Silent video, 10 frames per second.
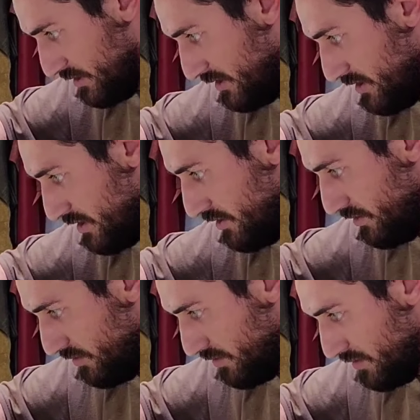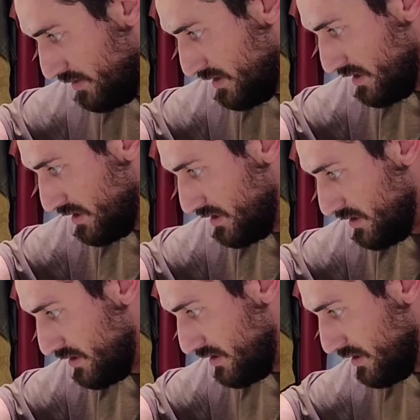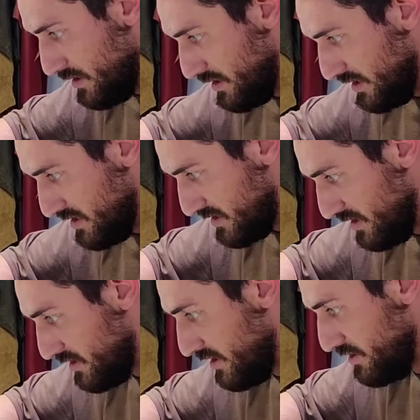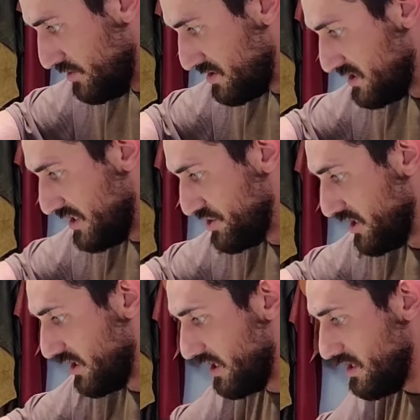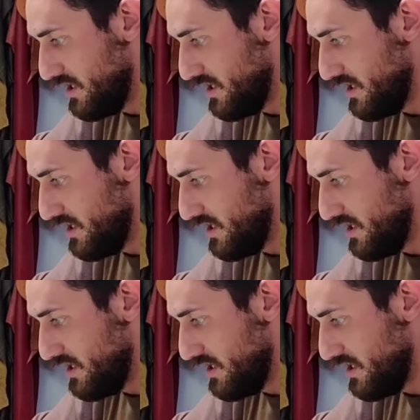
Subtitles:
to actually do is continue stitching.